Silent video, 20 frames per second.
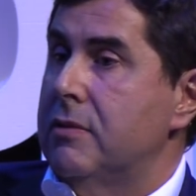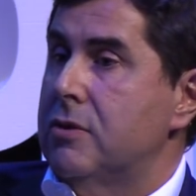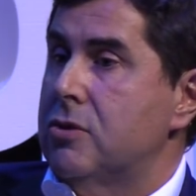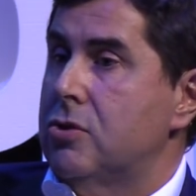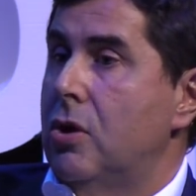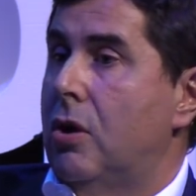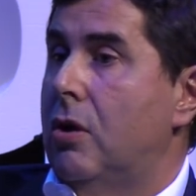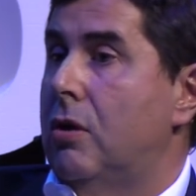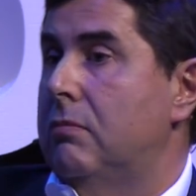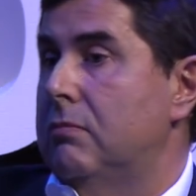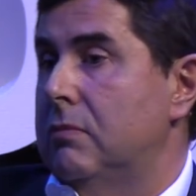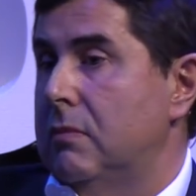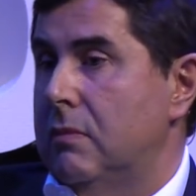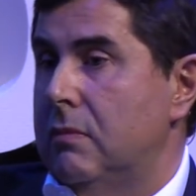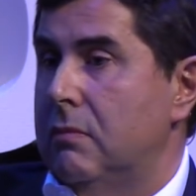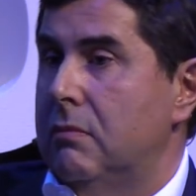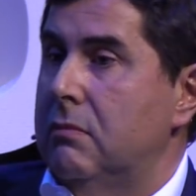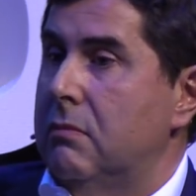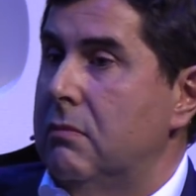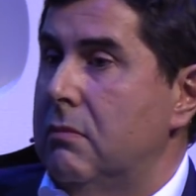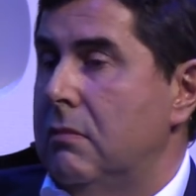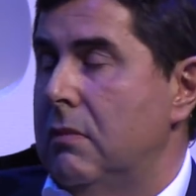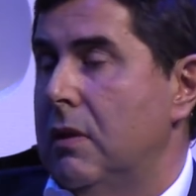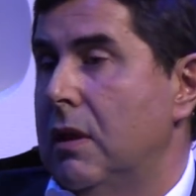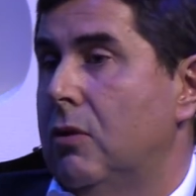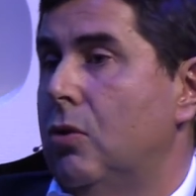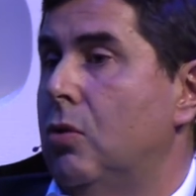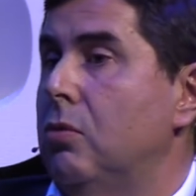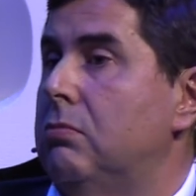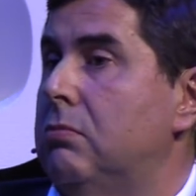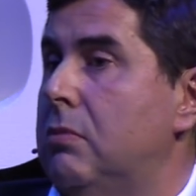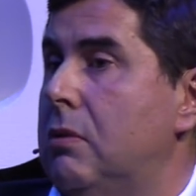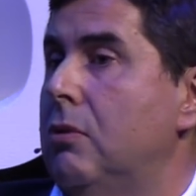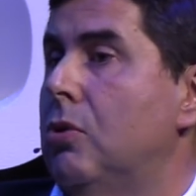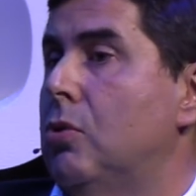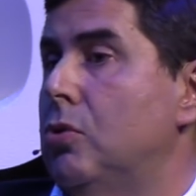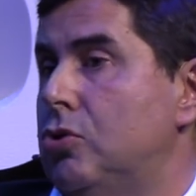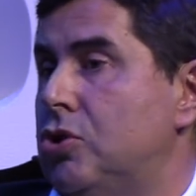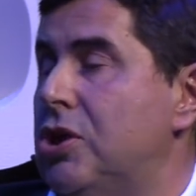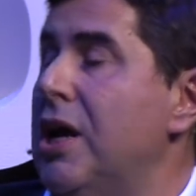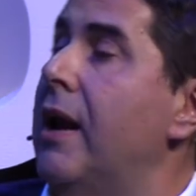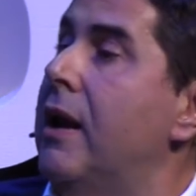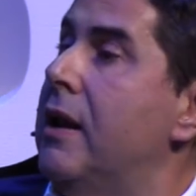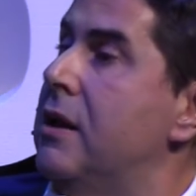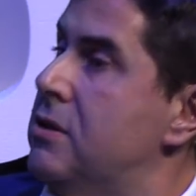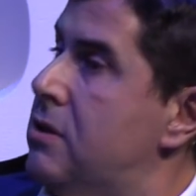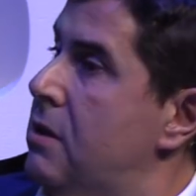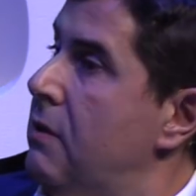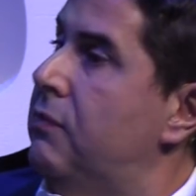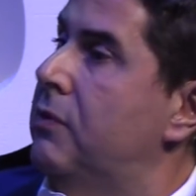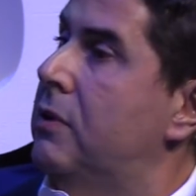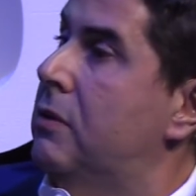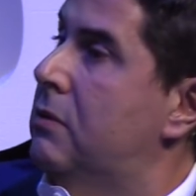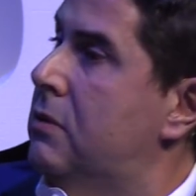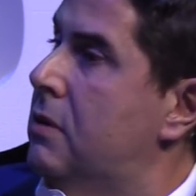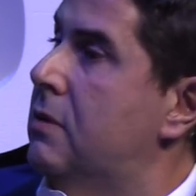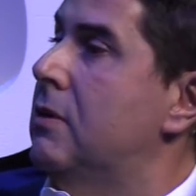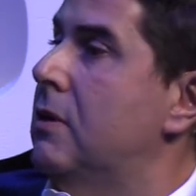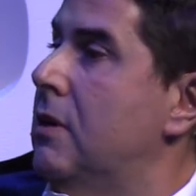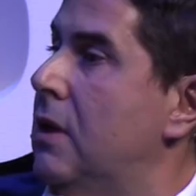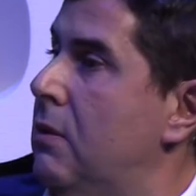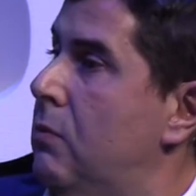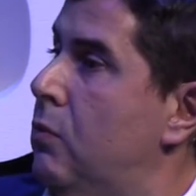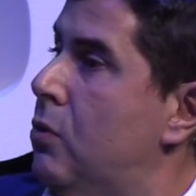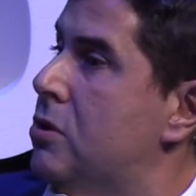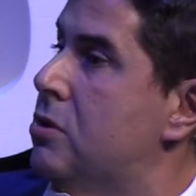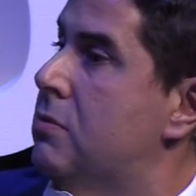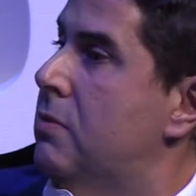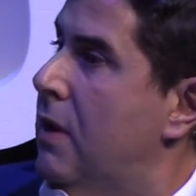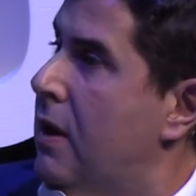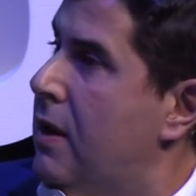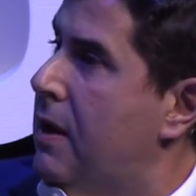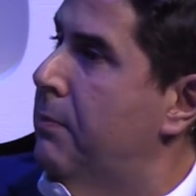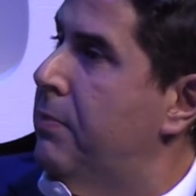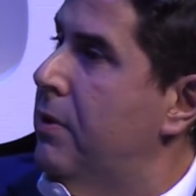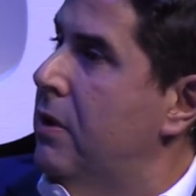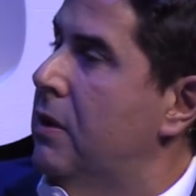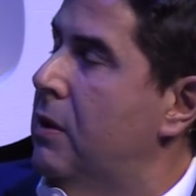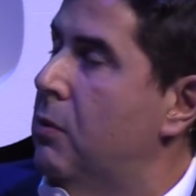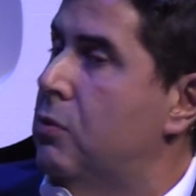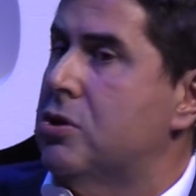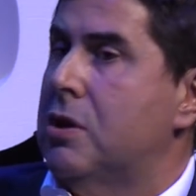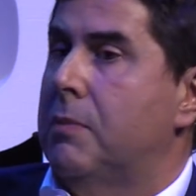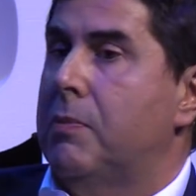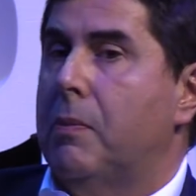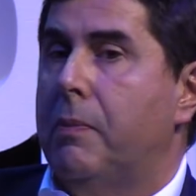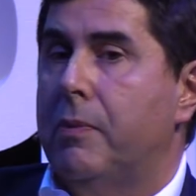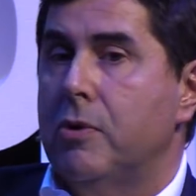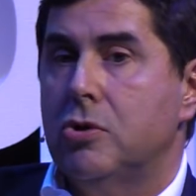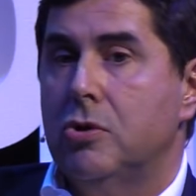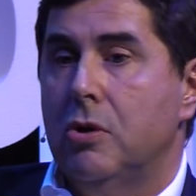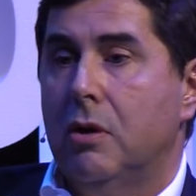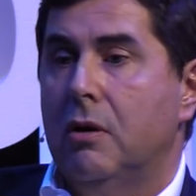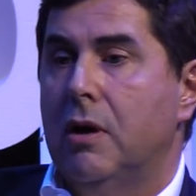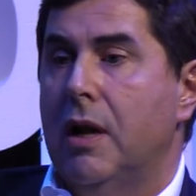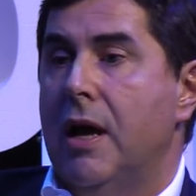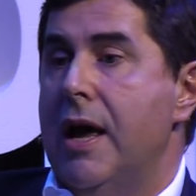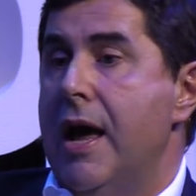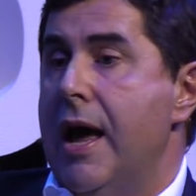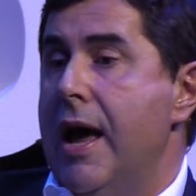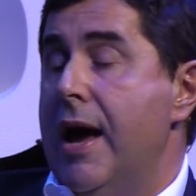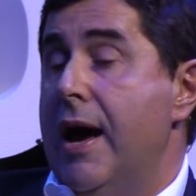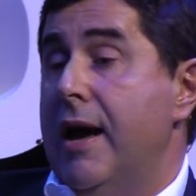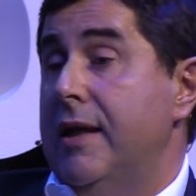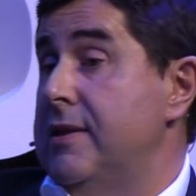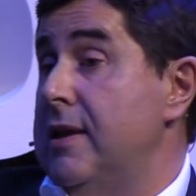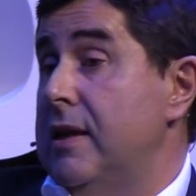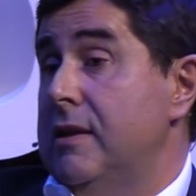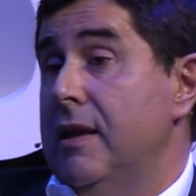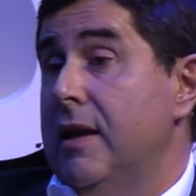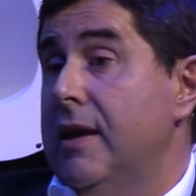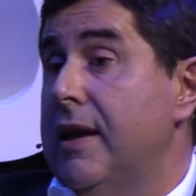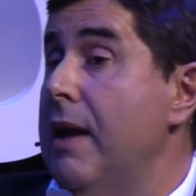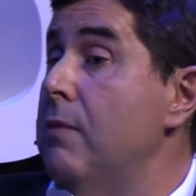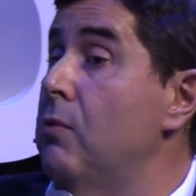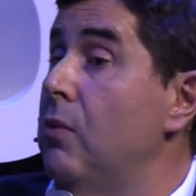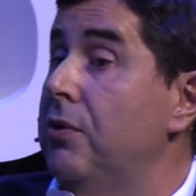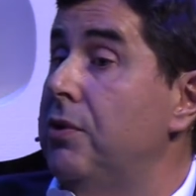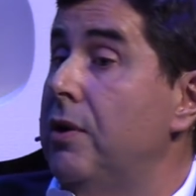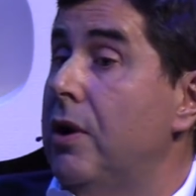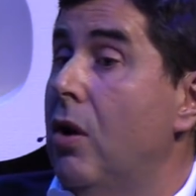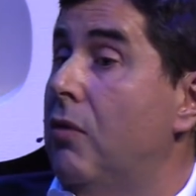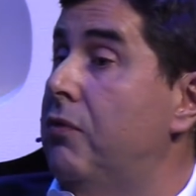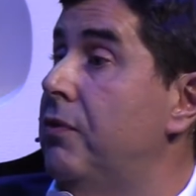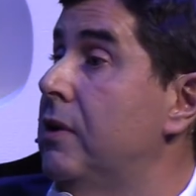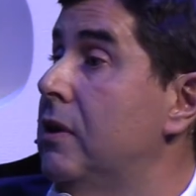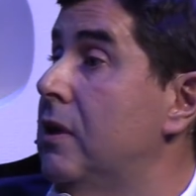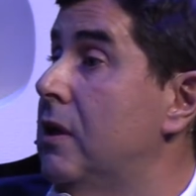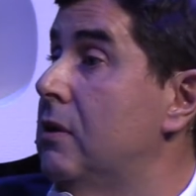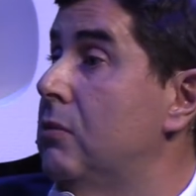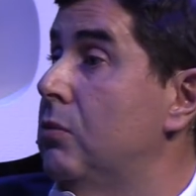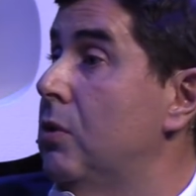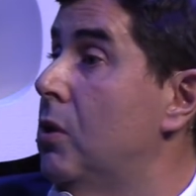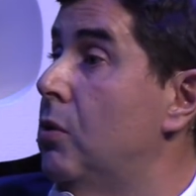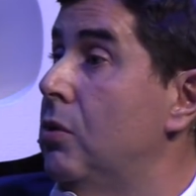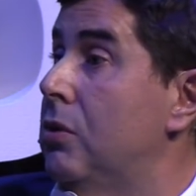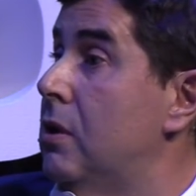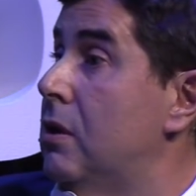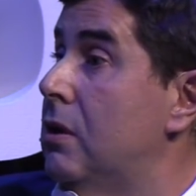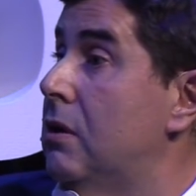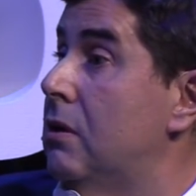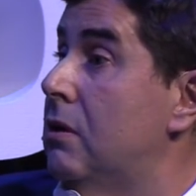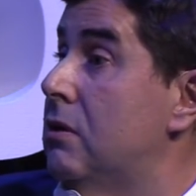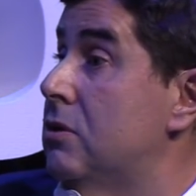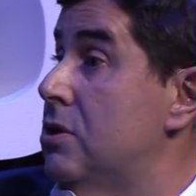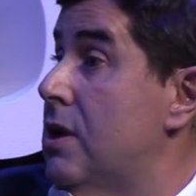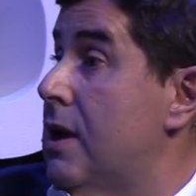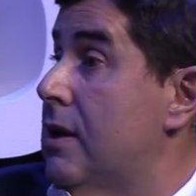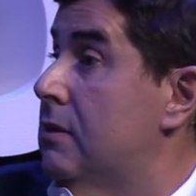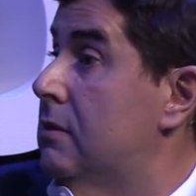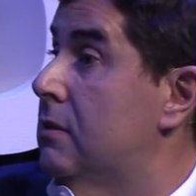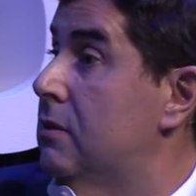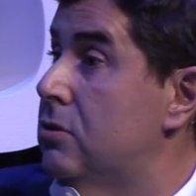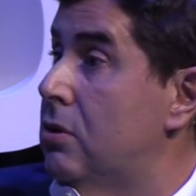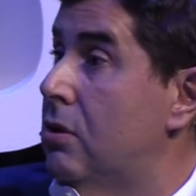So you could challenge if it was like there was a proportion, and then they came with an offer that we couldn't reject.